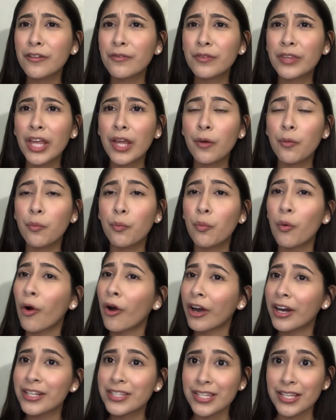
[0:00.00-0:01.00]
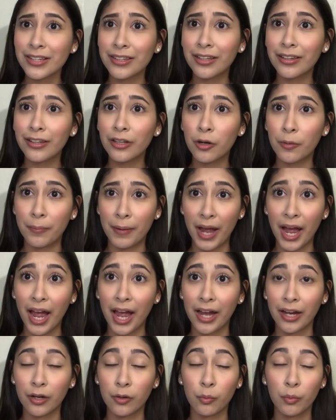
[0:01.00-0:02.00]
if they weren't in the little
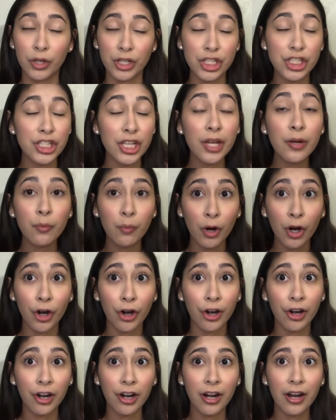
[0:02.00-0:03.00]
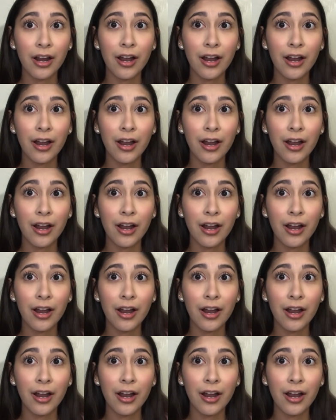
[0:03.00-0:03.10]
bag, which they were,